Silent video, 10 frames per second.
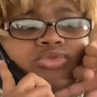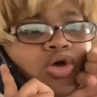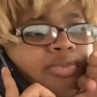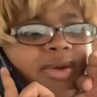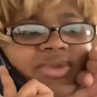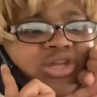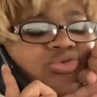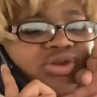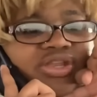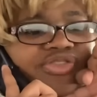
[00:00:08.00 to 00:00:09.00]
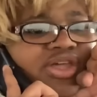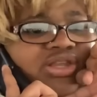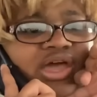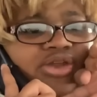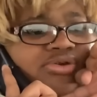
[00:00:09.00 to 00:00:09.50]
Nope, I'm not doing
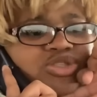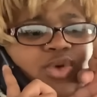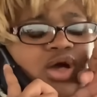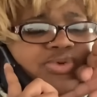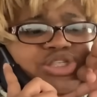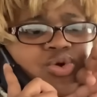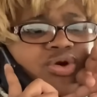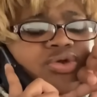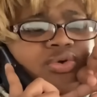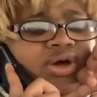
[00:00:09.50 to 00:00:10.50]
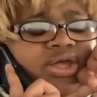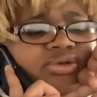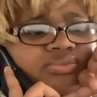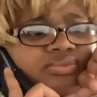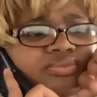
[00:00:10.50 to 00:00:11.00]
anything later as well. What's going
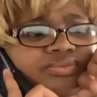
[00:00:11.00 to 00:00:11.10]
on?